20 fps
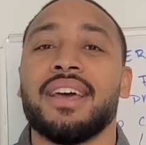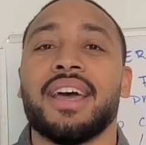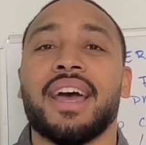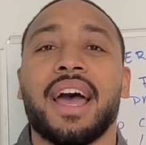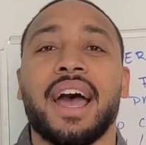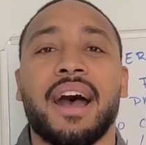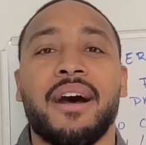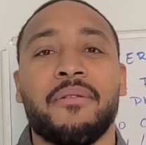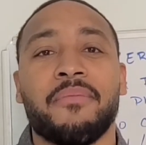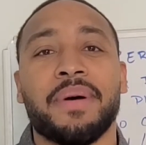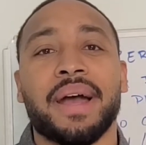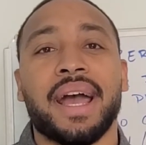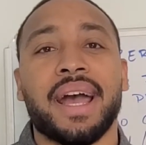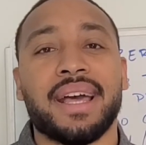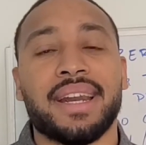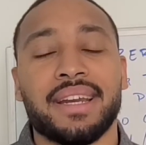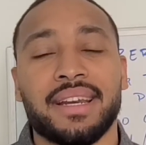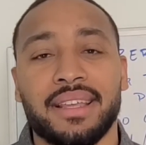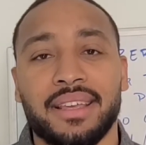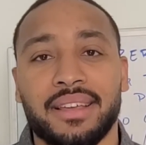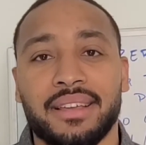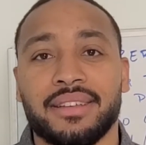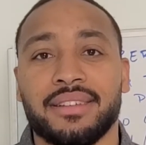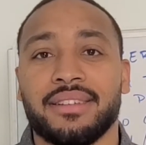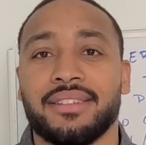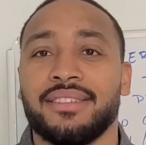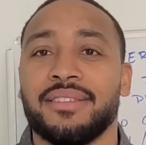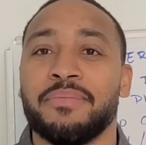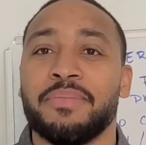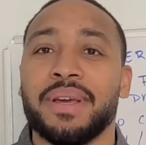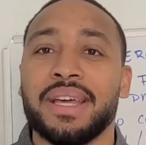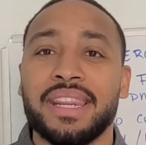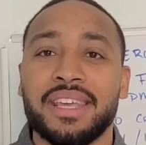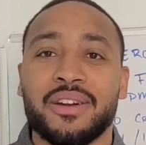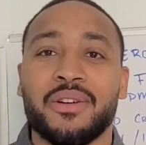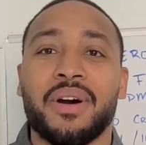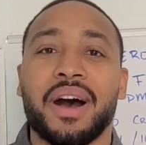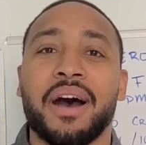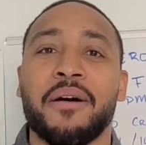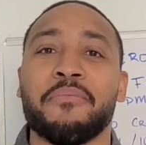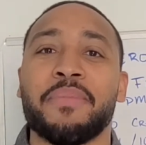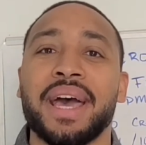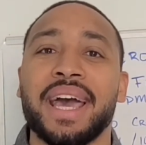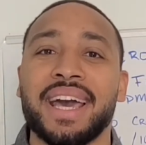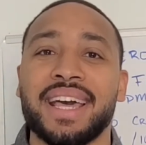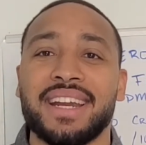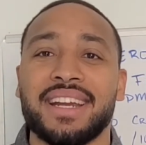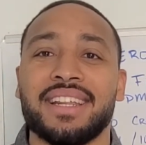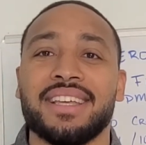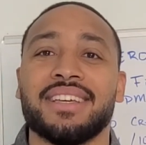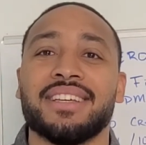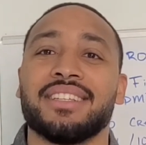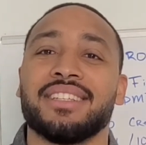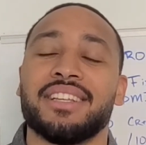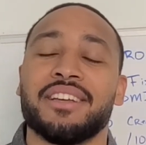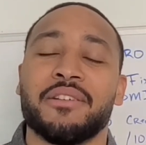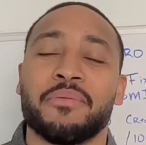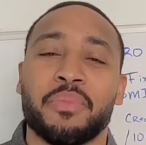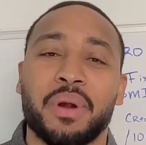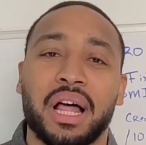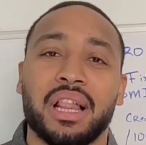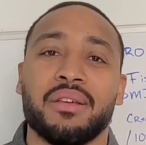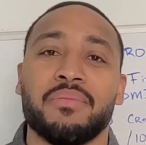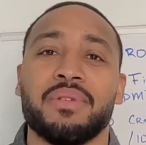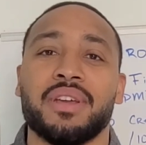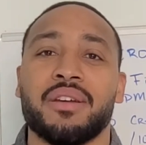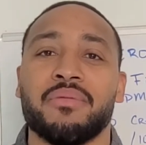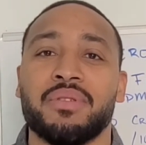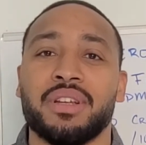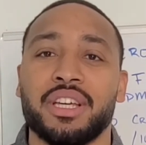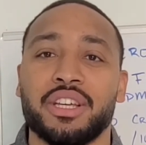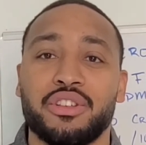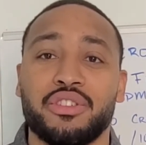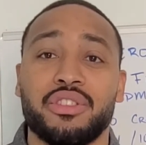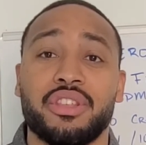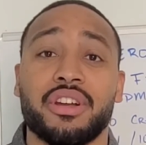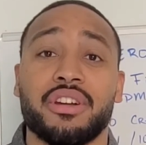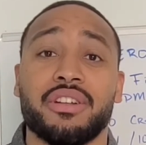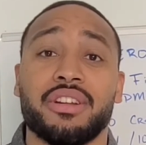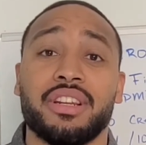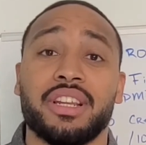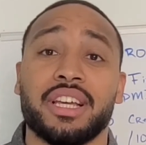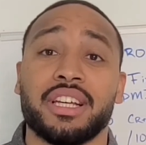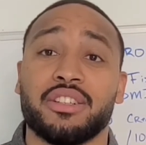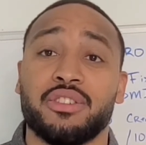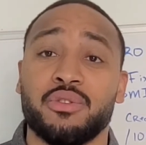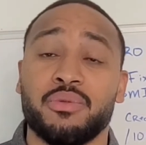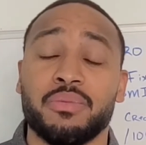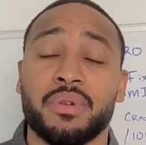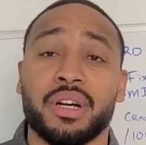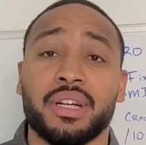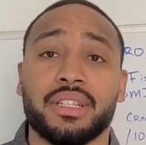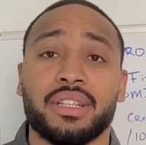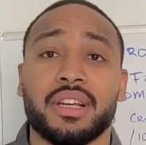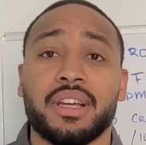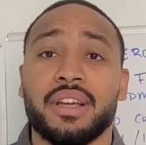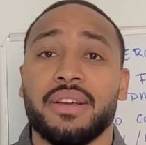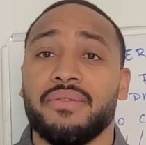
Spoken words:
how bad it is. Depending on how bad it is, they'll probably be able to get you there in the next 2 months.